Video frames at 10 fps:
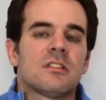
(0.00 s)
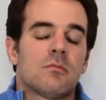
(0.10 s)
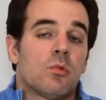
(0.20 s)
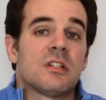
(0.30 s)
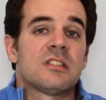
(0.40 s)

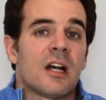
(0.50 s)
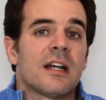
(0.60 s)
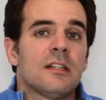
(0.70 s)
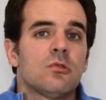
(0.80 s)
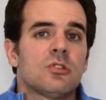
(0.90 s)
we're
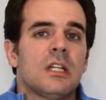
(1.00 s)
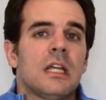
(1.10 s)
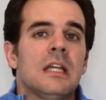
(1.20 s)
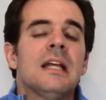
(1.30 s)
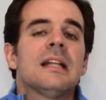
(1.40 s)
starting to
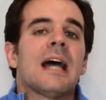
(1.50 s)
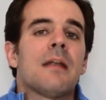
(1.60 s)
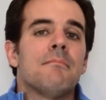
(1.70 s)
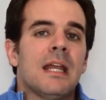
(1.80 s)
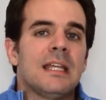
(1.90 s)
see that
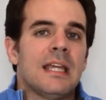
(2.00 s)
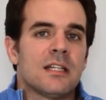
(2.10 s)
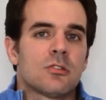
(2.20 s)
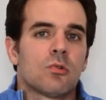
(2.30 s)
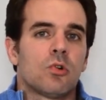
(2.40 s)
many
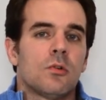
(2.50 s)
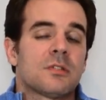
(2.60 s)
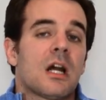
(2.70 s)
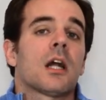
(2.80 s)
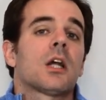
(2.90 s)
angel groups
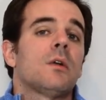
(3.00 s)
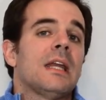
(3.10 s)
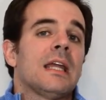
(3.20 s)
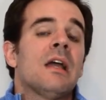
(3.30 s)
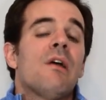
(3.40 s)
are
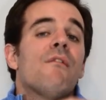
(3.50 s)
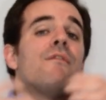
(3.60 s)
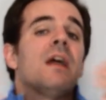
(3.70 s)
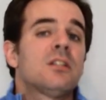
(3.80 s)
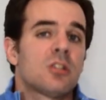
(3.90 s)
creating
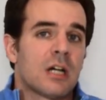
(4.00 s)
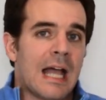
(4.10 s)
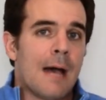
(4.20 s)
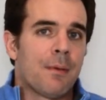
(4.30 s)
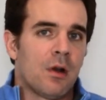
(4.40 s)
venture
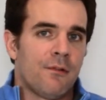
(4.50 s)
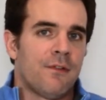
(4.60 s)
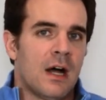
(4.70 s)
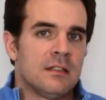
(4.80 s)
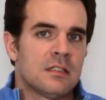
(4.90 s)
capital
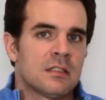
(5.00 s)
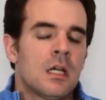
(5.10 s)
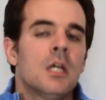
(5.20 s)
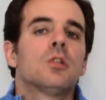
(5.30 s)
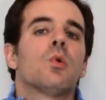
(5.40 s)
funds
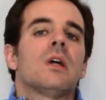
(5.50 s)
to